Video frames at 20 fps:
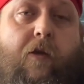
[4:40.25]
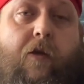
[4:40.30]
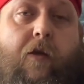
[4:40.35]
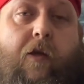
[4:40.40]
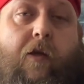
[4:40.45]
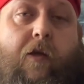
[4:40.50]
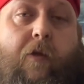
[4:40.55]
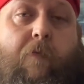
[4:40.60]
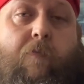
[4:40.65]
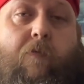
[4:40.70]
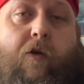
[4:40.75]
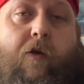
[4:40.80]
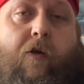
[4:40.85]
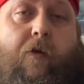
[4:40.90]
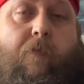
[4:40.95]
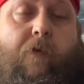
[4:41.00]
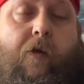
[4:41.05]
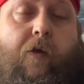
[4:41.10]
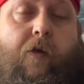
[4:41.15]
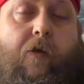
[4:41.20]
anybody.
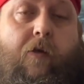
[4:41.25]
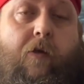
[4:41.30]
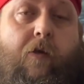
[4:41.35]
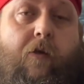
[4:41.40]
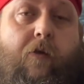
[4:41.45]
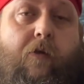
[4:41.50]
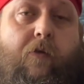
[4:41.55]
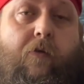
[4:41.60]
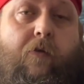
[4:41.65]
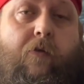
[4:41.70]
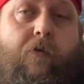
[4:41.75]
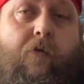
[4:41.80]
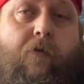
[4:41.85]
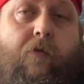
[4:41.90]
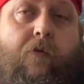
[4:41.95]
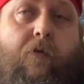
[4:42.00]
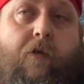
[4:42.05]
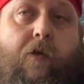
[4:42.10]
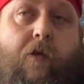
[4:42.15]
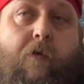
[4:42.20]

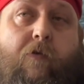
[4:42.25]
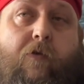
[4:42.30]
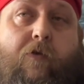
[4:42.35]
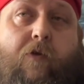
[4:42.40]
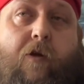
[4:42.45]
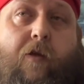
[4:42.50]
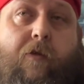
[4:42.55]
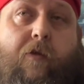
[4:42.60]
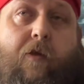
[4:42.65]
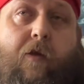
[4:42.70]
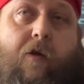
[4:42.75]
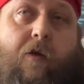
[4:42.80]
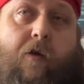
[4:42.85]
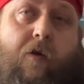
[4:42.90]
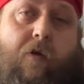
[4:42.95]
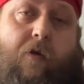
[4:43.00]
He was right there.